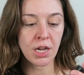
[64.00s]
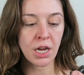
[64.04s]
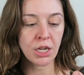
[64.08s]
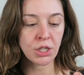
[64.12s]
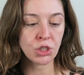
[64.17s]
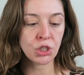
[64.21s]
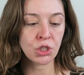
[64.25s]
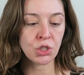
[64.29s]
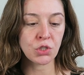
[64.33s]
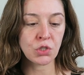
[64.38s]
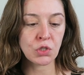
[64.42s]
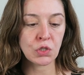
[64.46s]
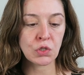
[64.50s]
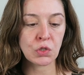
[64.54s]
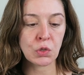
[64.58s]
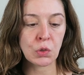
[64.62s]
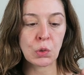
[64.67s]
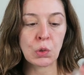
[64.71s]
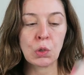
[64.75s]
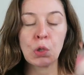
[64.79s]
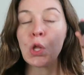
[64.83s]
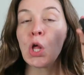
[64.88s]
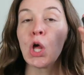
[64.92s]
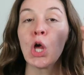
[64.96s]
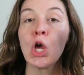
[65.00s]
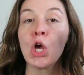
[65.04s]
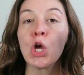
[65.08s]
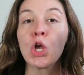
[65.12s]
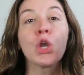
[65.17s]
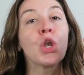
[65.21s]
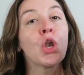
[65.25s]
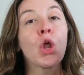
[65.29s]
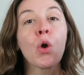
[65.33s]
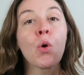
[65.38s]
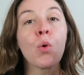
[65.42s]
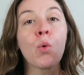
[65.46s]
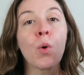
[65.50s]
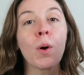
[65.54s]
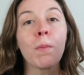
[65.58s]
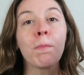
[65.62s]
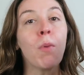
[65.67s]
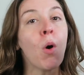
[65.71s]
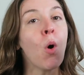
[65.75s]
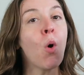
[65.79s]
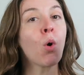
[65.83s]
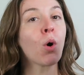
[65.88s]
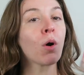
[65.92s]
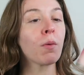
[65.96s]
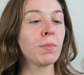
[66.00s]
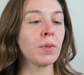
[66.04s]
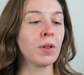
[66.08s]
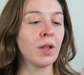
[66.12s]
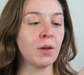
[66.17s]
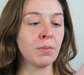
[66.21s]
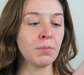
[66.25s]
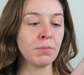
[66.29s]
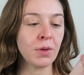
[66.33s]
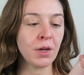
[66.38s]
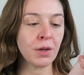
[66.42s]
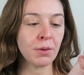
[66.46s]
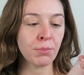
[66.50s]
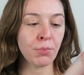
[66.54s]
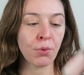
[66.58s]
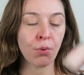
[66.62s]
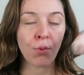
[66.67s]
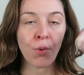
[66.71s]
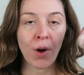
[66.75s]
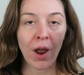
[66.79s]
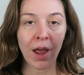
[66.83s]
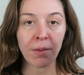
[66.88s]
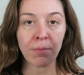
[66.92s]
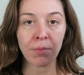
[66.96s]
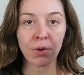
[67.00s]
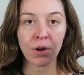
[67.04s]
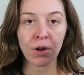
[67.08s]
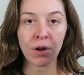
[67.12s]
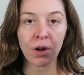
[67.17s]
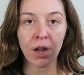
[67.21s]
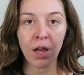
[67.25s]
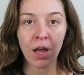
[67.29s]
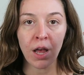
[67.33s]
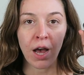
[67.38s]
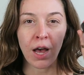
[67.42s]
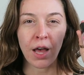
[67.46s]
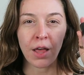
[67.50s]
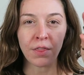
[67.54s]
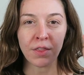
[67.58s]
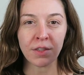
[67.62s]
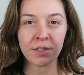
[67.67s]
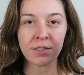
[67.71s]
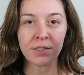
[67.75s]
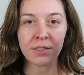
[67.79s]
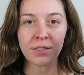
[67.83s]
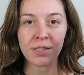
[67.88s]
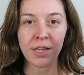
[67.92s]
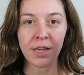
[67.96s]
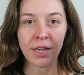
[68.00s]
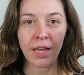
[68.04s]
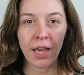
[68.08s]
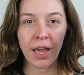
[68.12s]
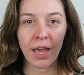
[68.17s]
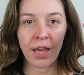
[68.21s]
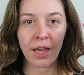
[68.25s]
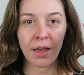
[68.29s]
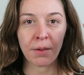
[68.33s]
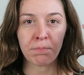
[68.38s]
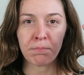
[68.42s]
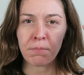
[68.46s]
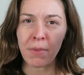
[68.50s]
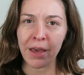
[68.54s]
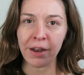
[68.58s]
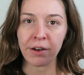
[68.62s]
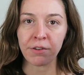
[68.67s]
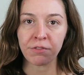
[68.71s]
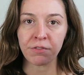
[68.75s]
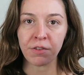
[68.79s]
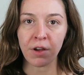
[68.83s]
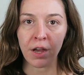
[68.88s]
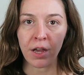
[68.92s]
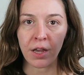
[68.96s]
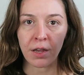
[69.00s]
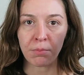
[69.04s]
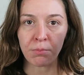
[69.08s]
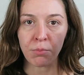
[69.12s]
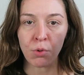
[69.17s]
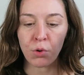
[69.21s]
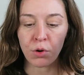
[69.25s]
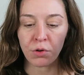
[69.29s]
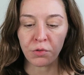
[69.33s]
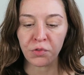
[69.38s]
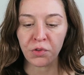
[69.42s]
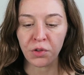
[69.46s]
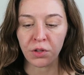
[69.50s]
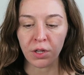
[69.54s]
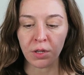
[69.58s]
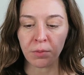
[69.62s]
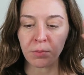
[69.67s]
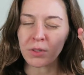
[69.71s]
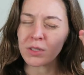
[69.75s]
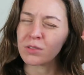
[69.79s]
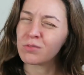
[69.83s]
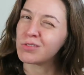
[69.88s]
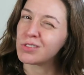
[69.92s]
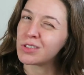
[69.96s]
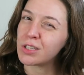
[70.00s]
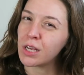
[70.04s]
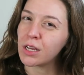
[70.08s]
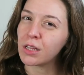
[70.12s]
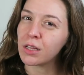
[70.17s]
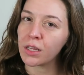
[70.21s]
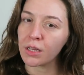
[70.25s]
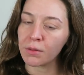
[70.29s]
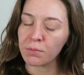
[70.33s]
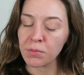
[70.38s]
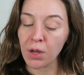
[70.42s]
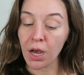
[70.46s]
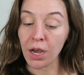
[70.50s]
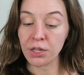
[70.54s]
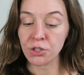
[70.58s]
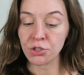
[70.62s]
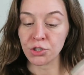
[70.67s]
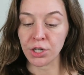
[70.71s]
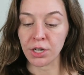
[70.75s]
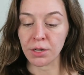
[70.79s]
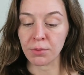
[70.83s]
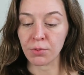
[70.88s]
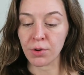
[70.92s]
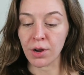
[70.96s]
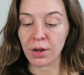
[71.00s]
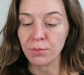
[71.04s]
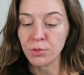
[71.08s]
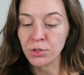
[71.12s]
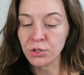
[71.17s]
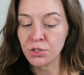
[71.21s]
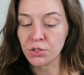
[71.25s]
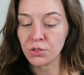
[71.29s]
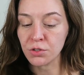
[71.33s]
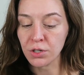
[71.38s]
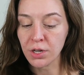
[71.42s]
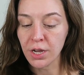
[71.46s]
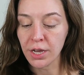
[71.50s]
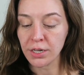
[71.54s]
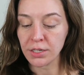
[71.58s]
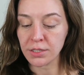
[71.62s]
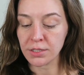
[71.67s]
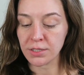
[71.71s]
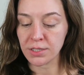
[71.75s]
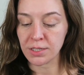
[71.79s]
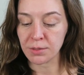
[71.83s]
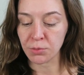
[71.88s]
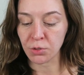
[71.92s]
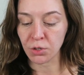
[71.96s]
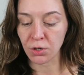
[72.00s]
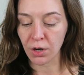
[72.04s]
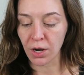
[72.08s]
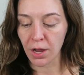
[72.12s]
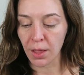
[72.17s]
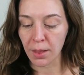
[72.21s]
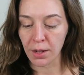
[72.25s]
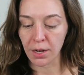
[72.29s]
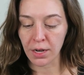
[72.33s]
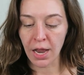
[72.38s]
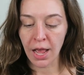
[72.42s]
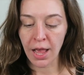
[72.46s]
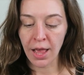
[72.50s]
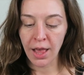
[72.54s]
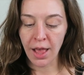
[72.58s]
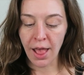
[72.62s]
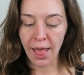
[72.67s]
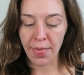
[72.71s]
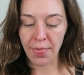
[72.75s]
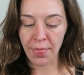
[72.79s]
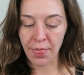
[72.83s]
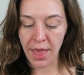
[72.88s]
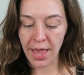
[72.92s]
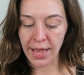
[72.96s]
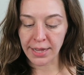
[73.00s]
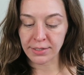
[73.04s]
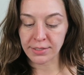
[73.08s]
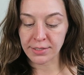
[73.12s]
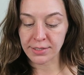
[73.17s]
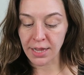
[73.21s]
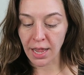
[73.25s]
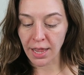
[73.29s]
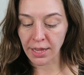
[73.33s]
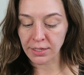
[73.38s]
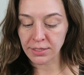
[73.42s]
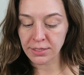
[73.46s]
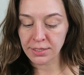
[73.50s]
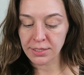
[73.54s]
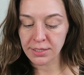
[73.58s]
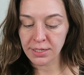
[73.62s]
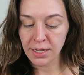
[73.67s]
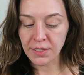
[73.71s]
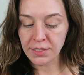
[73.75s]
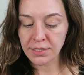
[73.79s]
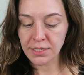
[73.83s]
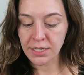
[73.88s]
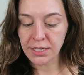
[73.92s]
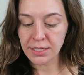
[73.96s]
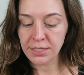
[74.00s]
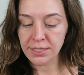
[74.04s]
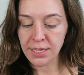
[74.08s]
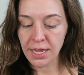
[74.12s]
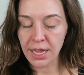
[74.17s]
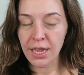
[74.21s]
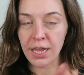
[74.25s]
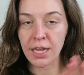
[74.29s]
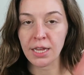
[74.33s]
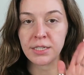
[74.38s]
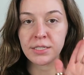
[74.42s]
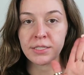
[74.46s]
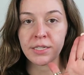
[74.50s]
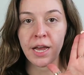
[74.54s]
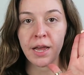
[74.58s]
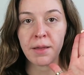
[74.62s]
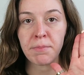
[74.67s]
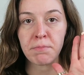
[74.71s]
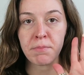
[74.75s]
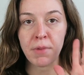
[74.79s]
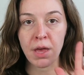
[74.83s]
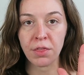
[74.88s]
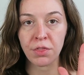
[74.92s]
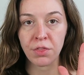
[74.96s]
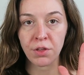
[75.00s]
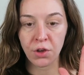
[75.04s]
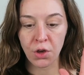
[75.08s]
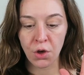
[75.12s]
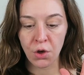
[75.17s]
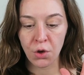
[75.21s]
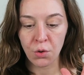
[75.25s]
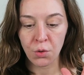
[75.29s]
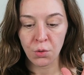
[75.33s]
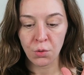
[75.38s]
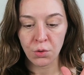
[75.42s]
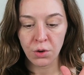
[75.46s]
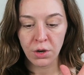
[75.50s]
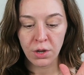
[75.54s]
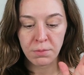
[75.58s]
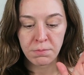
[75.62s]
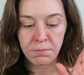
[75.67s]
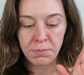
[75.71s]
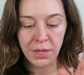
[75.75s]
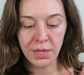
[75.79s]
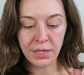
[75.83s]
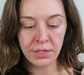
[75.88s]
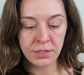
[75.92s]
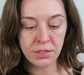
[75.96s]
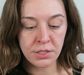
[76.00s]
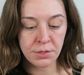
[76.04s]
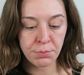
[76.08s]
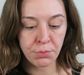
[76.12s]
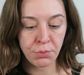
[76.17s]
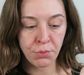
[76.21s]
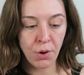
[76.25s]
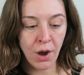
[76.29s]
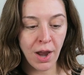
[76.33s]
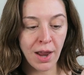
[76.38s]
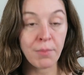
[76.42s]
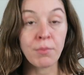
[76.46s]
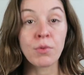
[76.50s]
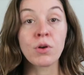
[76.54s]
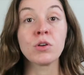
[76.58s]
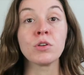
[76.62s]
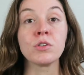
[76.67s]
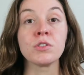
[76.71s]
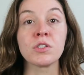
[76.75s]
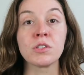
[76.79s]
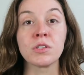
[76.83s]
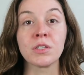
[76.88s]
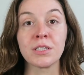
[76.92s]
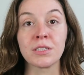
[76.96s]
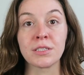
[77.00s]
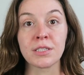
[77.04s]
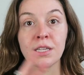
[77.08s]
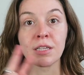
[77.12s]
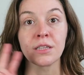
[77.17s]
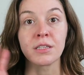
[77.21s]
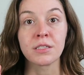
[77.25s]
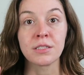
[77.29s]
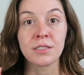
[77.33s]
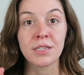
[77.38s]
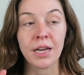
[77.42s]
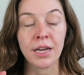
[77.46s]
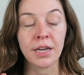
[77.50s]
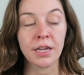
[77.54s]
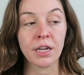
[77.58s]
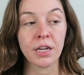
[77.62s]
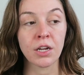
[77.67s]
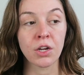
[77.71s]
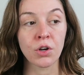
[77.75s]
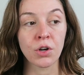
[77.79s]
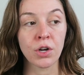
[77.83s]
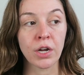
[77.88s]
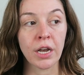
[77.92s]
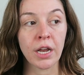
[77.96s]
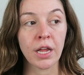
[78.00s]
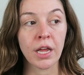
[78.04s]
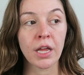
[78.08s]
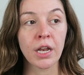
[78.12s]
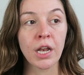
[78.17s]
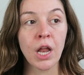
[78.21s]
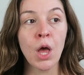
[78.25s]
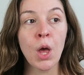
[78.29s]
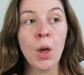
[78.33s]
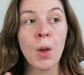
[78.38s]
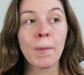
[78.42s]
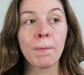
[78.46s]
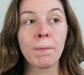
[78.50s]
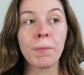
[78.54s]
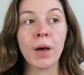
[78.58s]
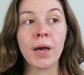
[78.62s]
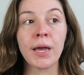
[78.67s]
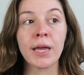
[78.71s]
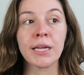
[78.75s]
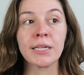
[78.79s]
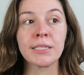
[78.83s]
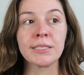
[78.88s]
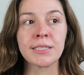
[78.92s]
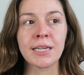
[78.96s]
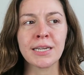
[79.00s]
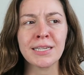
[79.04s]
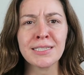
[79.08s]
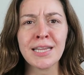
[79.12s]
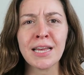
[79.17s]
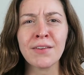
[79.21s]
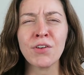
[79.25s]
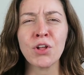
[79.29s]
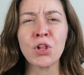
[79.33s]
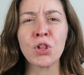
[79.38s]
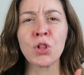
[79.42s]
Touch In Sol No Poreblem Primer. Uh, this is like a mattifying, pore-filling, but slightly hydrating primer, so they're kind of similar in that sense. This is a dimethicone-based primer, so that's like the second ingredient, but it does have